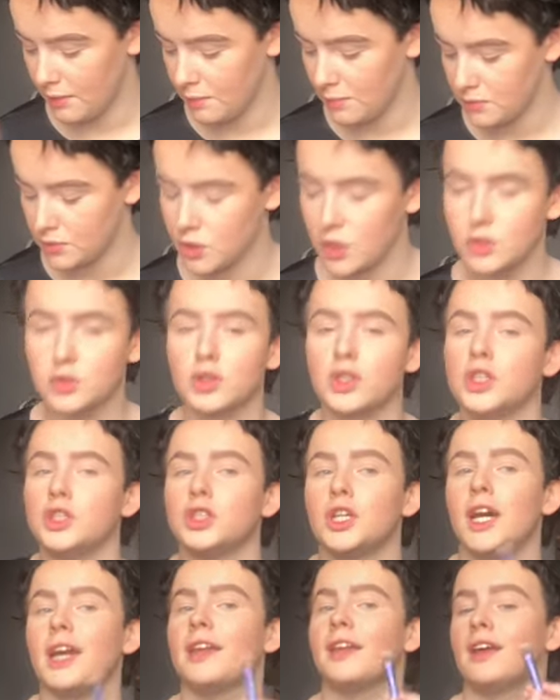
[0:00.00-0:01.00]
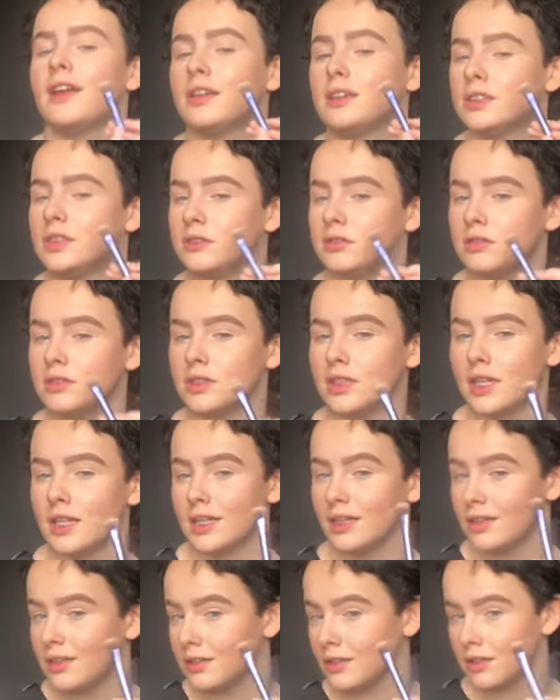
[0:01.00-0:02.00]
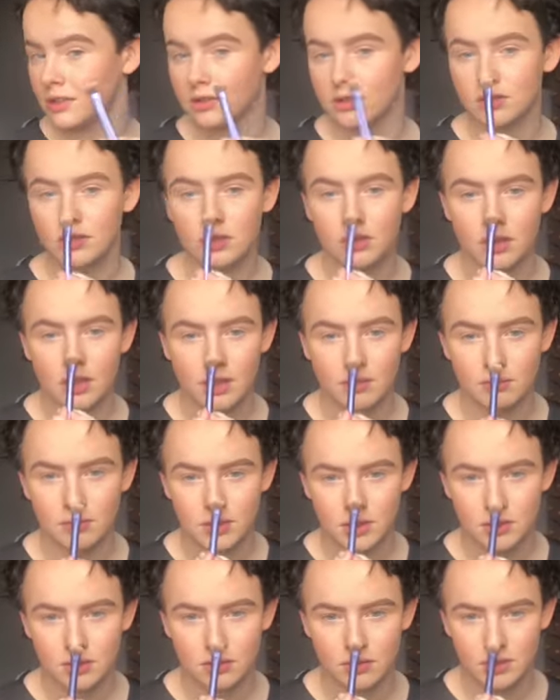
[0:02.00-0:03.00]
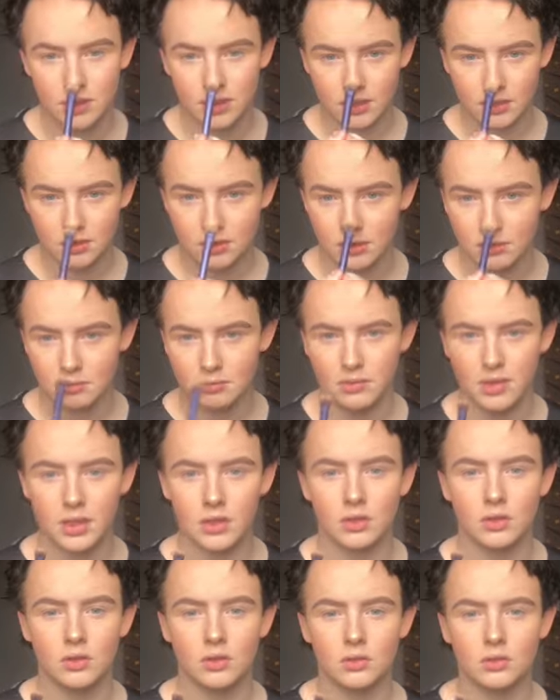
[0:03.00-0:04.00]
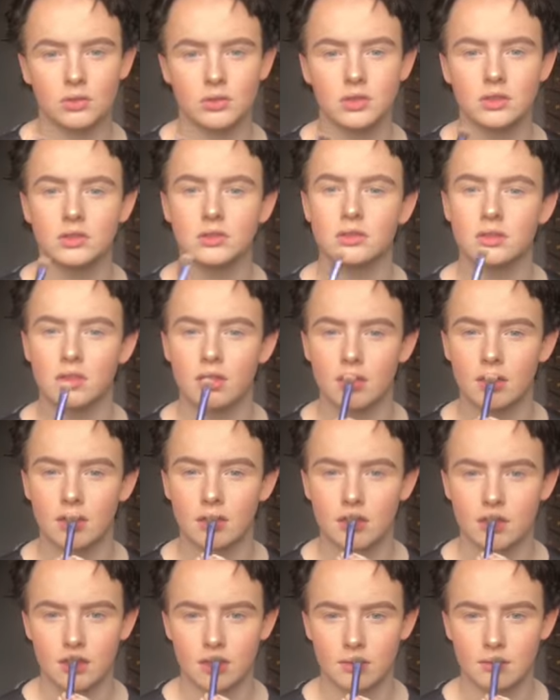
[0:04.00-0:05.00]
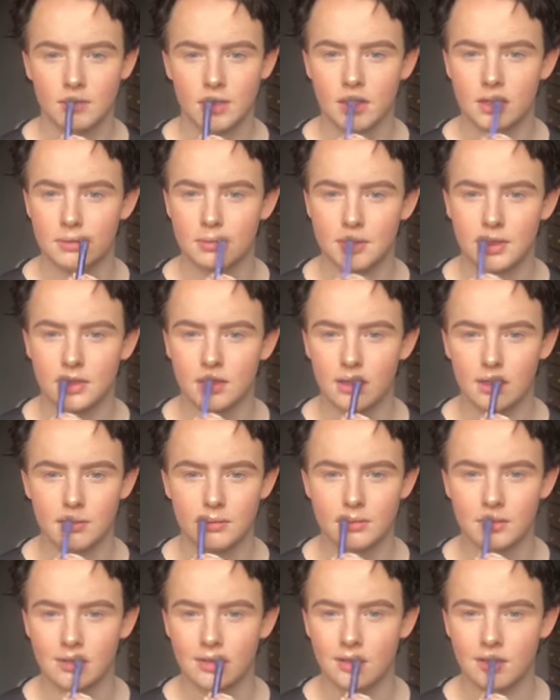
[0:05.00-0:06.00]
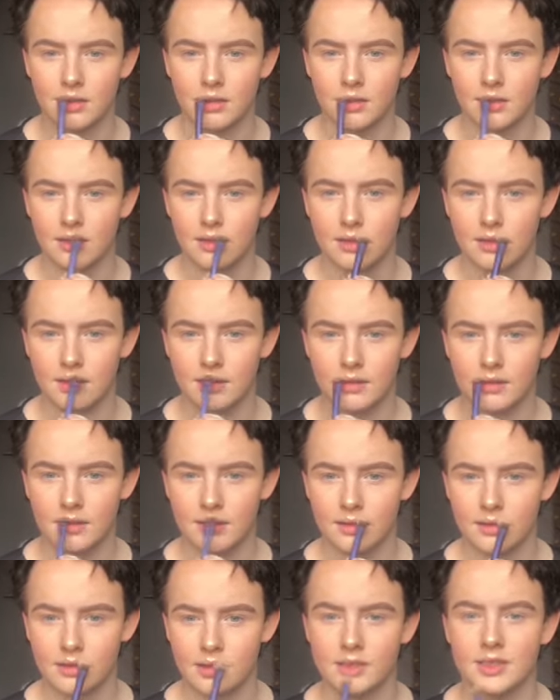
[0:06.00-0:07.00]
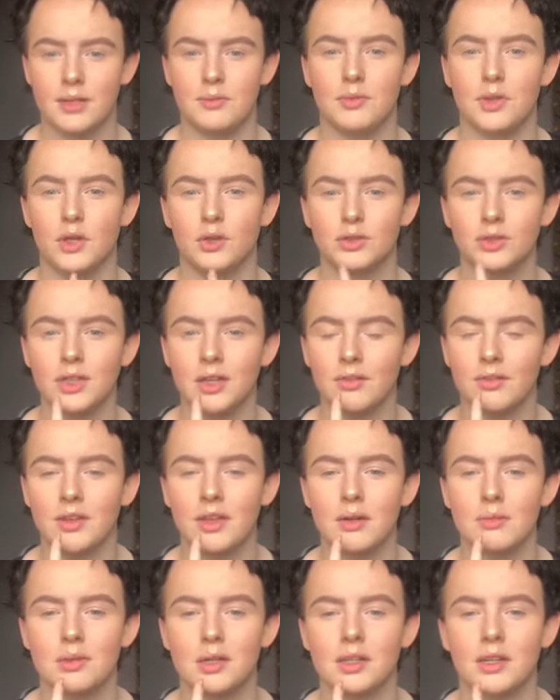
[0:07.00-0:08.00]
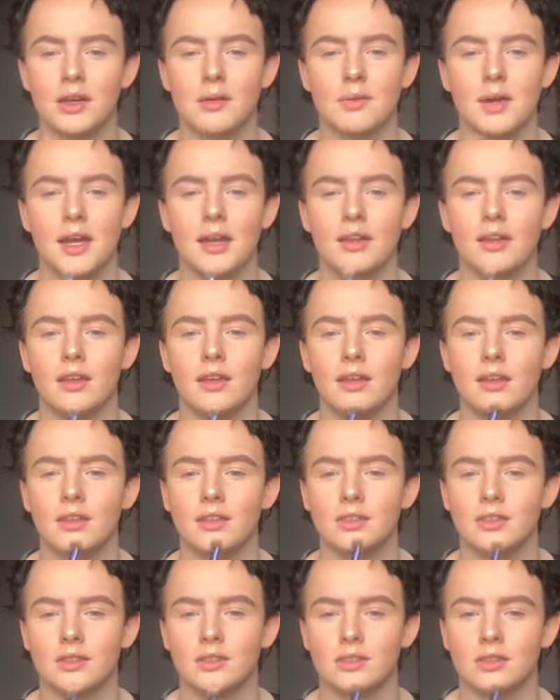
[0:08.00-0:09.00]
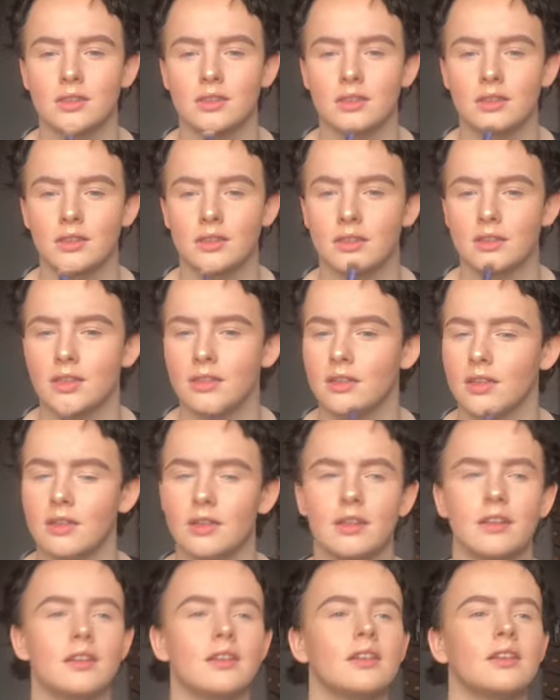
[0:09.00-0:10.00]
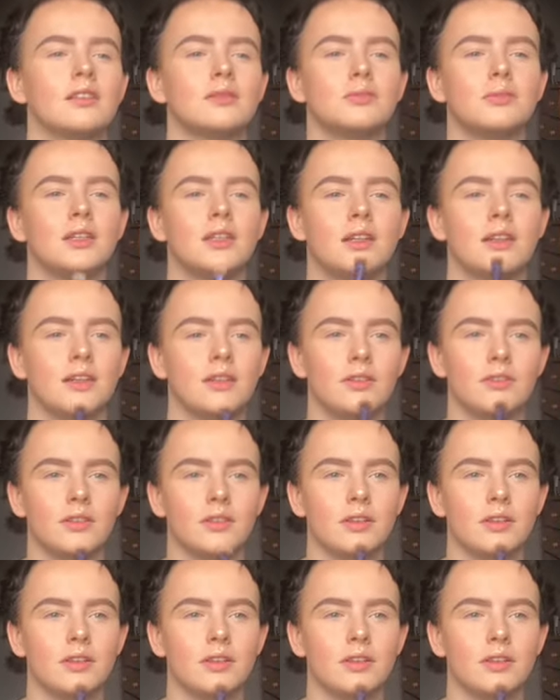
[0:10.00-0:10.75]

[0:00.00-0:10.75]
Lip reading: So I was going to try that and see what it's like. So I'm just going to do my nose and my upper lip. Because everybody else loves the upper lip highlight, it just gives me life.